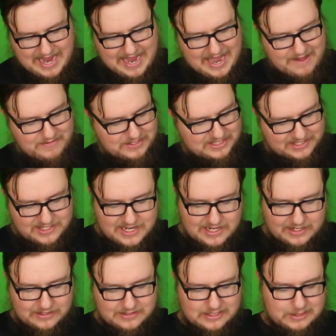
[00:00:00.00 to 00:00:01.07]
I have a
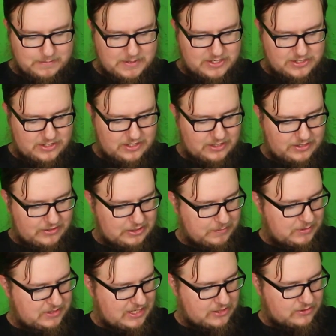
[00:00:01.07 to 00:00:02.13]
sneaking suspicion that there's a
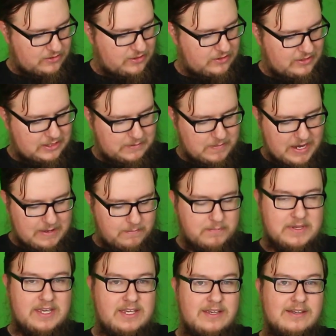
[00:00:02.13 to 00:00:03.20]
potential that this might
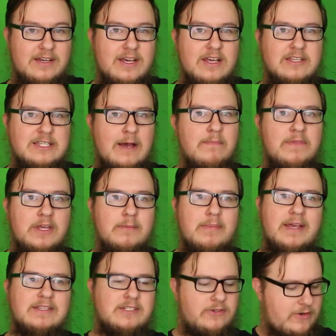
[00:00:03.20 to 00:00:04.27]
be something
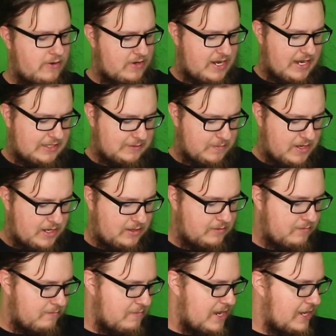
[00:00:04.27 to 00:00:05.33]
based around
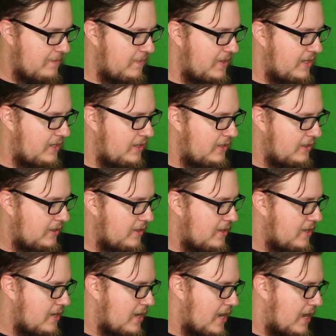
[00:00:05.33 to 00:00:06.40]
X-Men, maybe
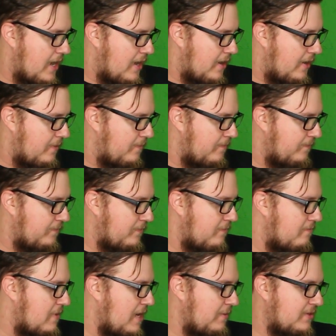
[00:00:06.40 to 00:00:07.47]
um,
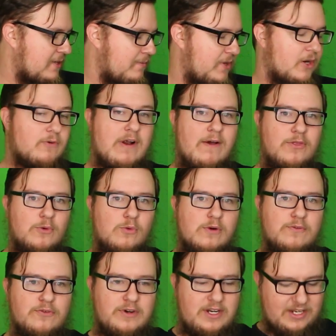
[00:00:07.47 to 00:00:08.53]
maybe something around the
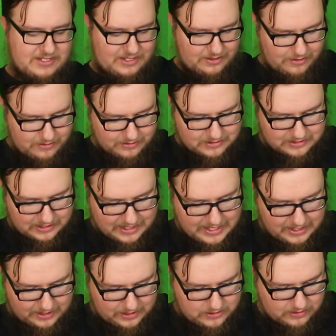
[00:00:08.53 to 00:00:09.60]
Wolverine, because it looks
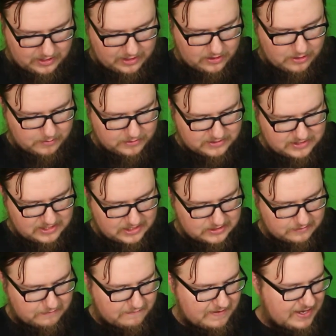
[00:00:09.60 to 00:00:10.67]
like you can almost see
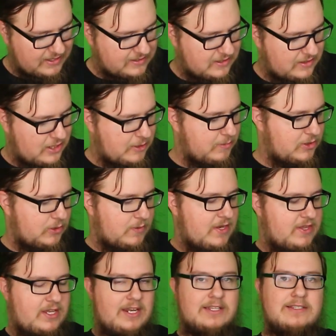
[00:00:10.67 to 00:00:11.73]
his face in there, but the
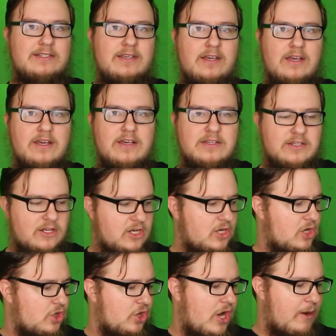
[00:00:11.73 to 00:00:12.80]
way that it's
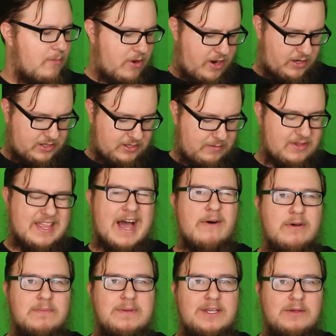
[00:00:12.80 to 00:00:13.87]
claw marked, I mean, that
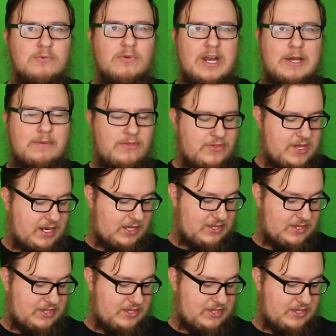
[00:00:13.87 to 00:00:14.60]
would be what I would think.